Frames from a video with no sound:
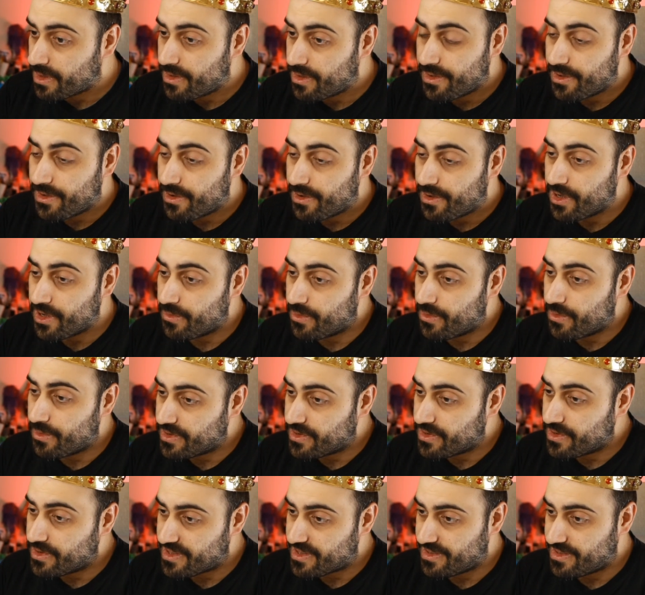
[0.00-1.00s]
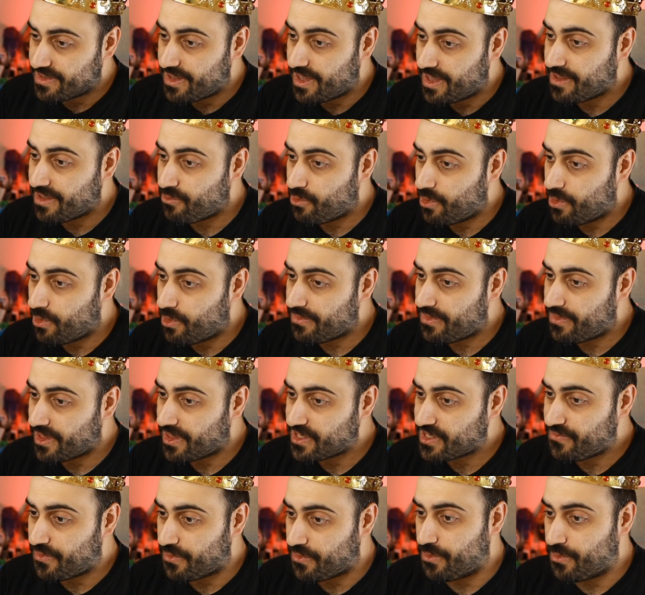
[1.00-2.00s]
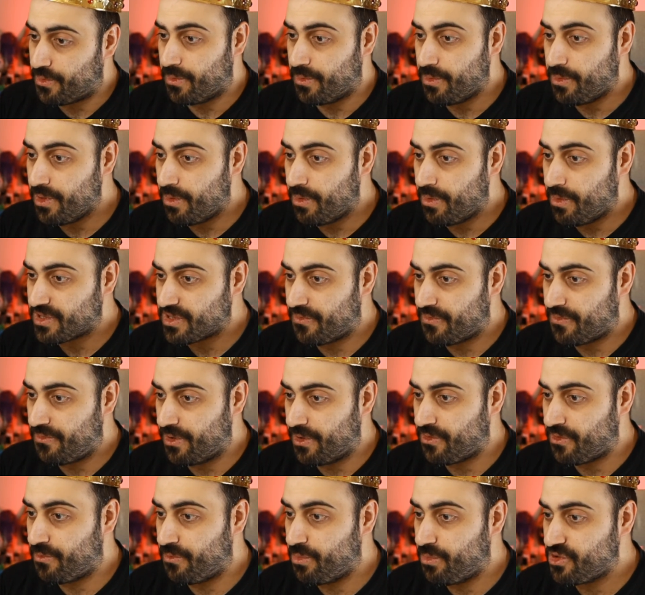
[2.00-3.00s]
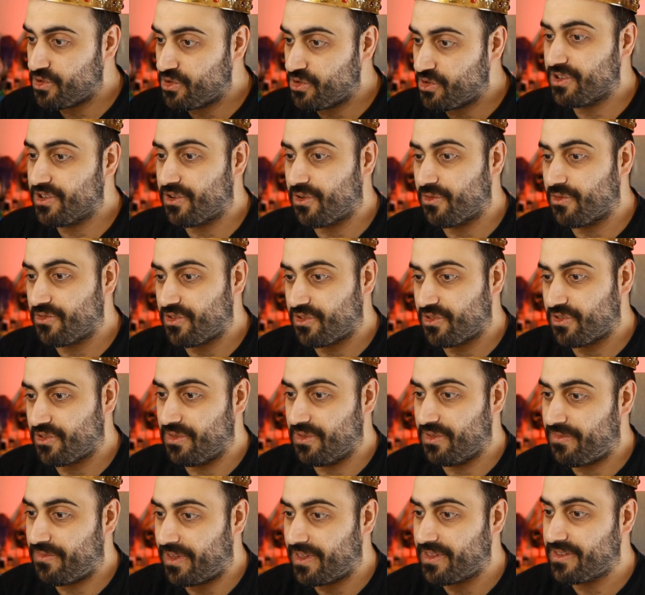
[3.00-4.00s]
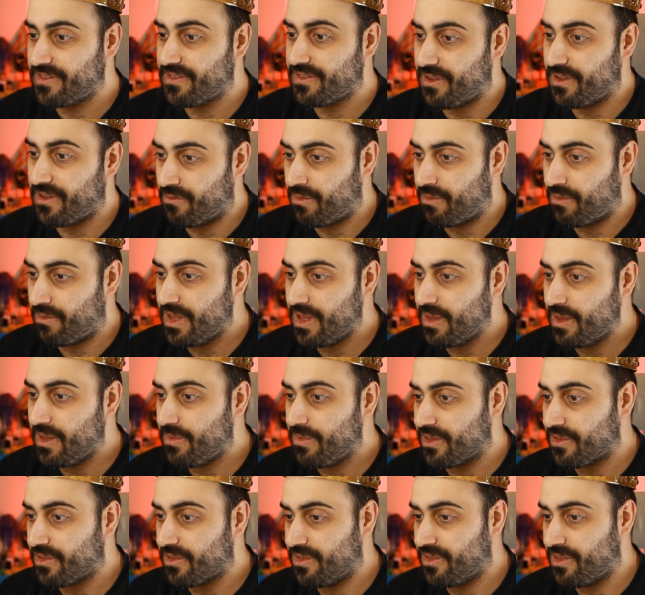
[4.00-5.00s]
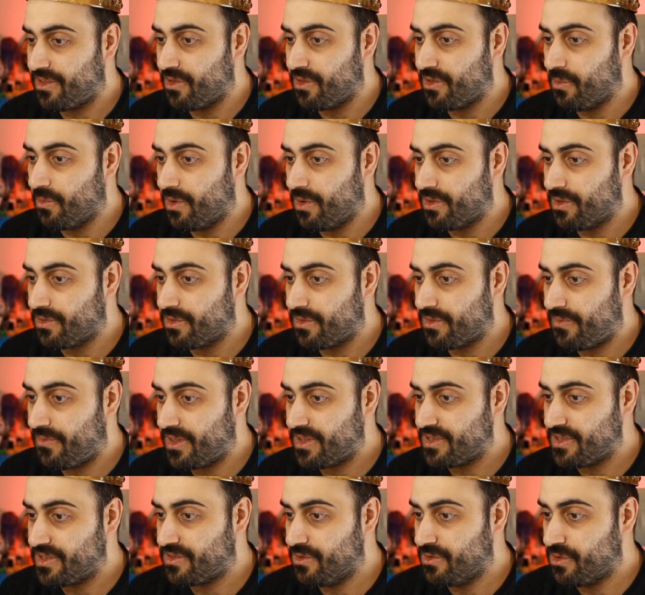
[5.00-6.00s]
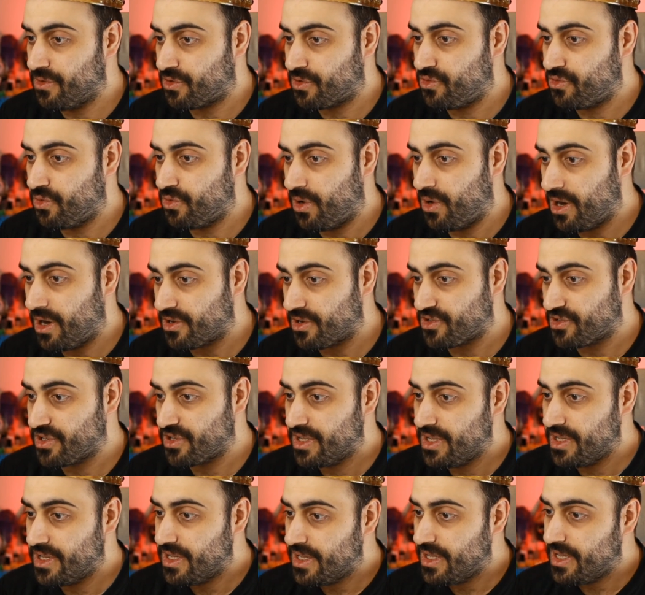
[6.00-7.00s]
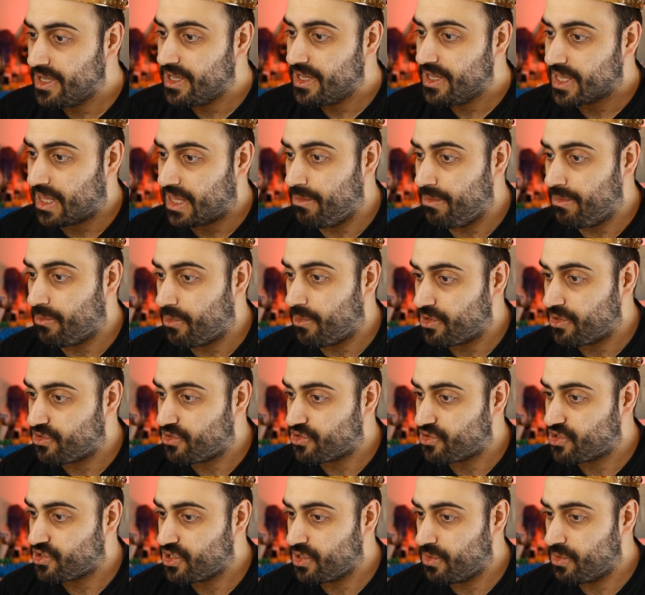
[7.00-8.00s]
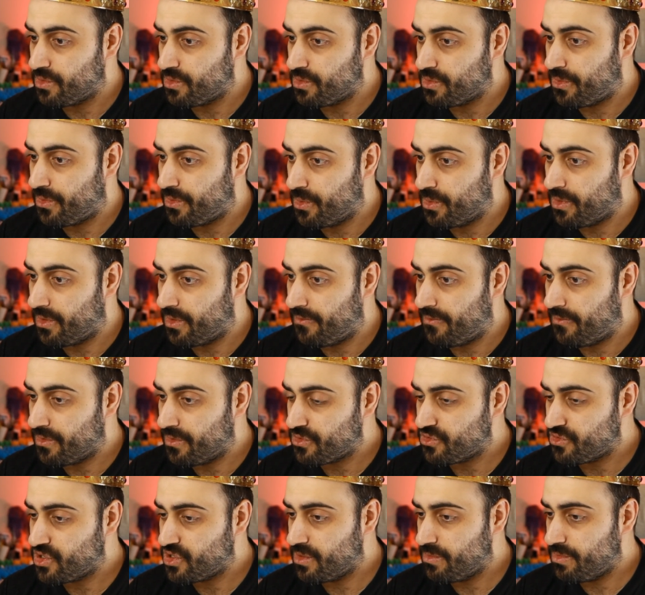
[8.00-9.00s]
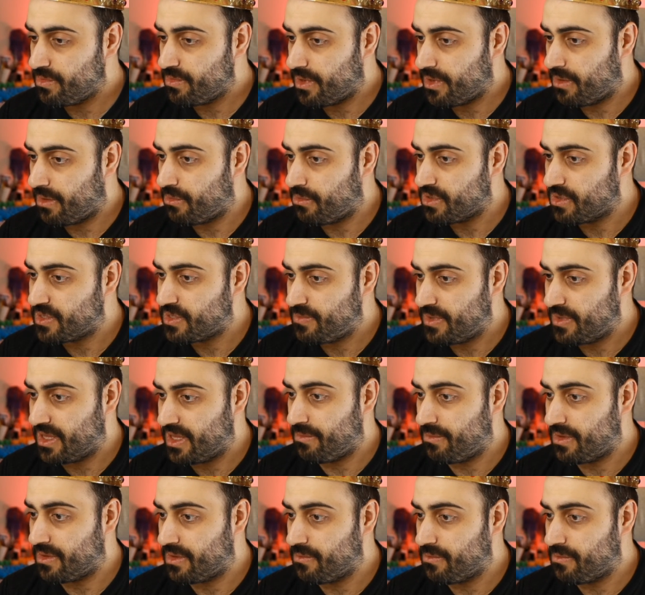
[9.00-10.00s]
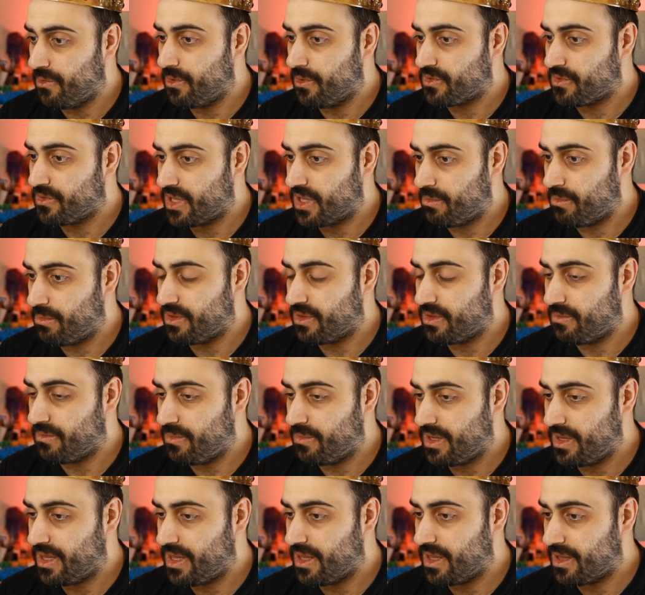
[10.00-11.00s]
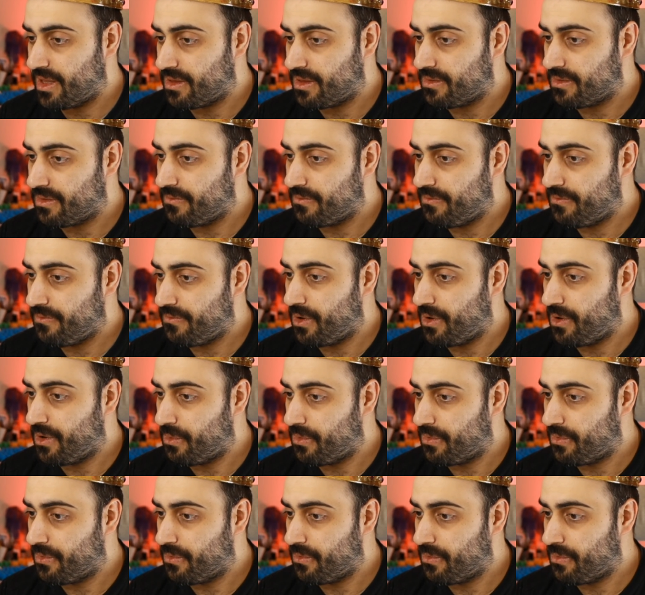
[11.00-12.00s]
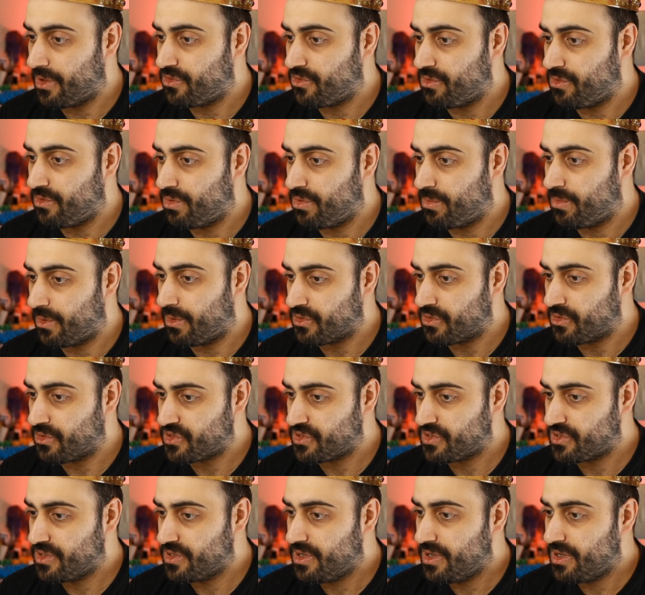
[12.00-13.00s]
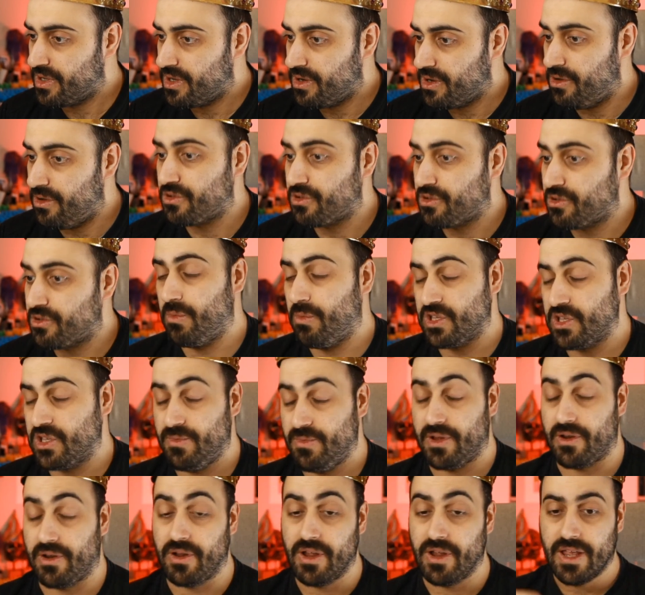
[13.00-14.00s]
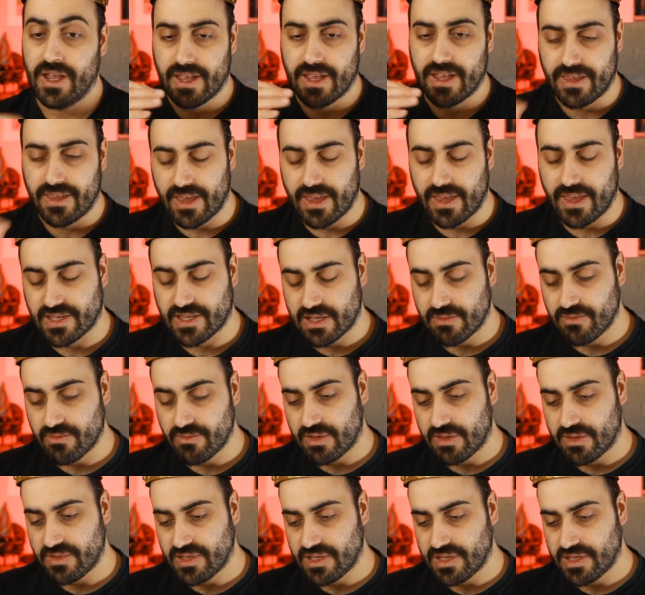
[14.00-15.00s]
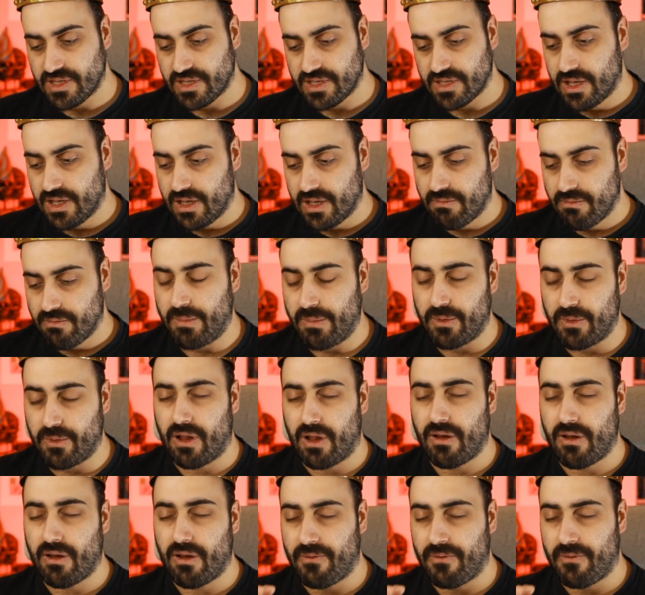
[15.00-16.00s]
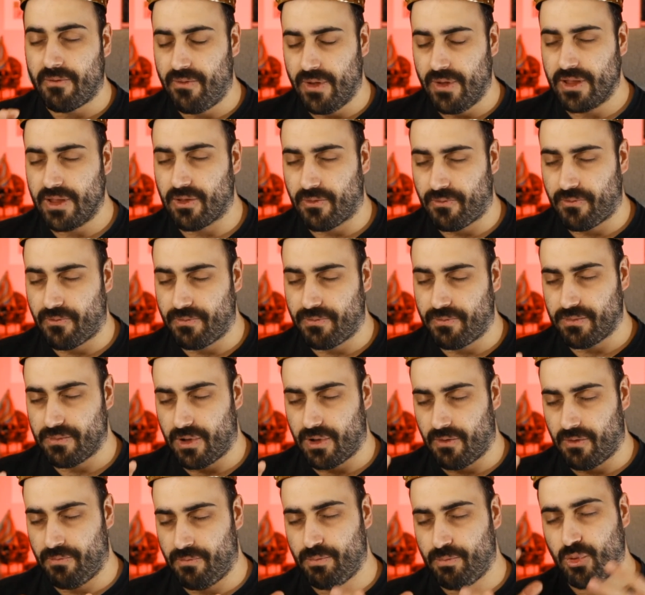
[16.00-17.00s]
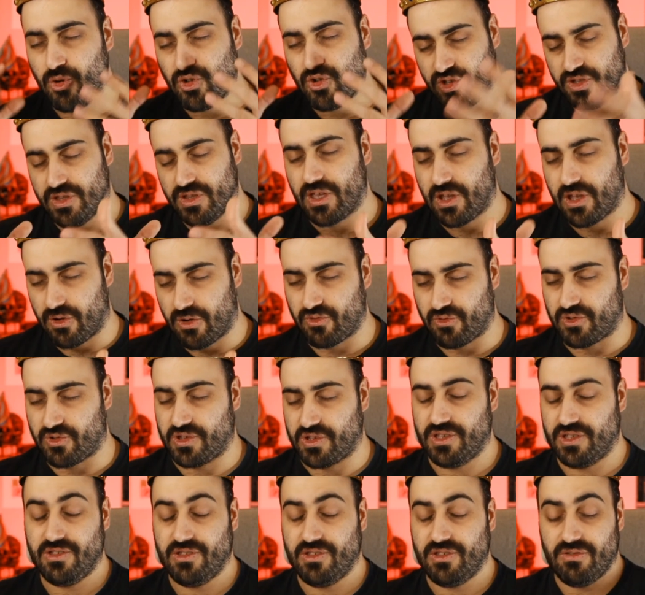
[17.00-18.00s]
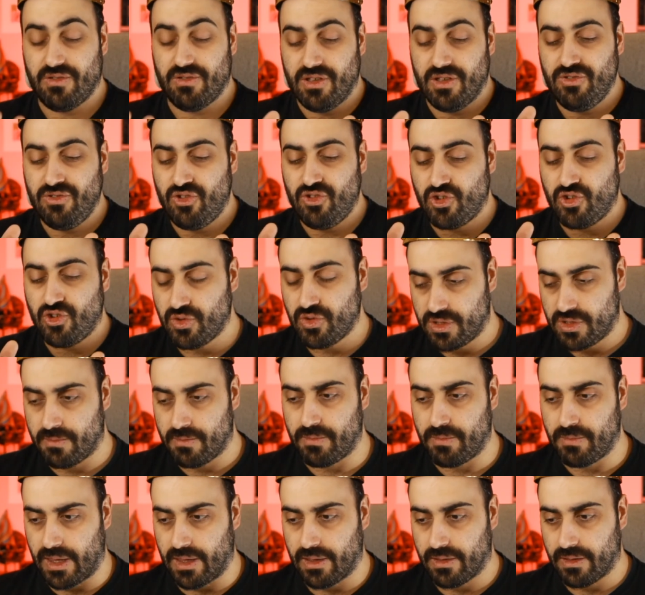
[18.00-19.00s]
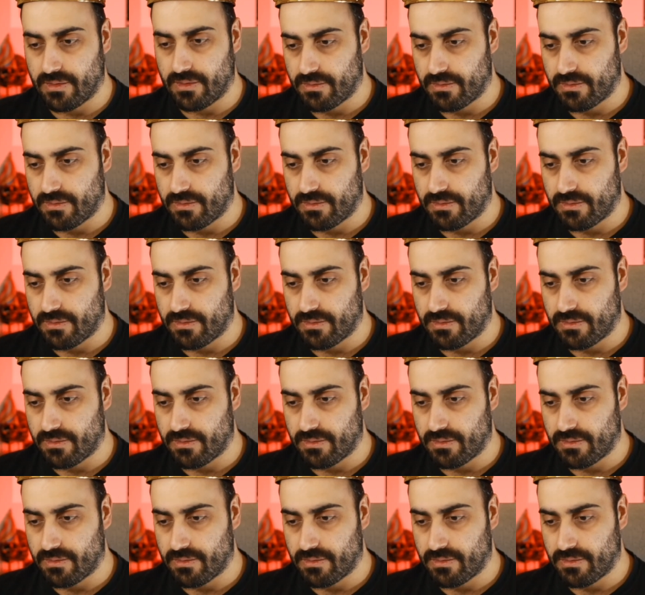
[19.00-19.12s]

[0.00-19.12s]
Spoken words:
Olivier is asking, "Hey Juan, thanks for the review. I was afraid of pushing the contrast on the face of my mini because I didn't want the face to look too harsh. Given what you showed through the Photoshop, I would spend a bit more time on the mini and follow what you propose. Looks so much better." Yes, sometimes people are afraid of pushing the contrast, and you shouldn't be.